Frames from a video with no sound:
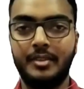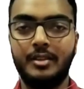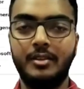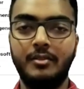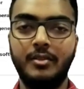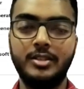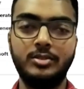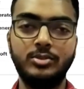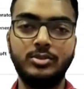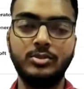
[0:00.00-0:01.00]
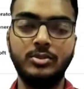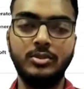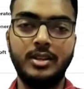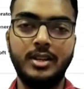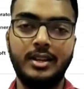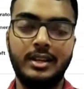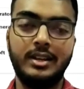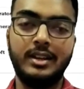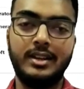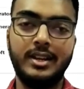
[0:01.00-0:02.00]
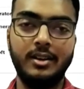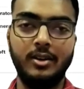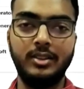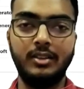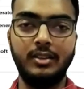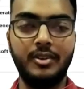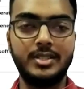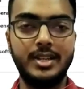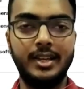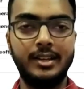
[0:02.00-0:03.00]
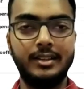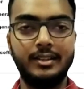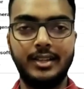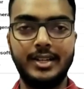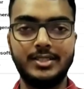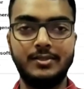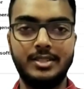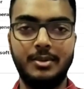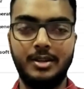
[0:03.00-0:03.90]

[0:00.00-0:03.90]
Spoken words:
Once you do so, click on the first link that is visible to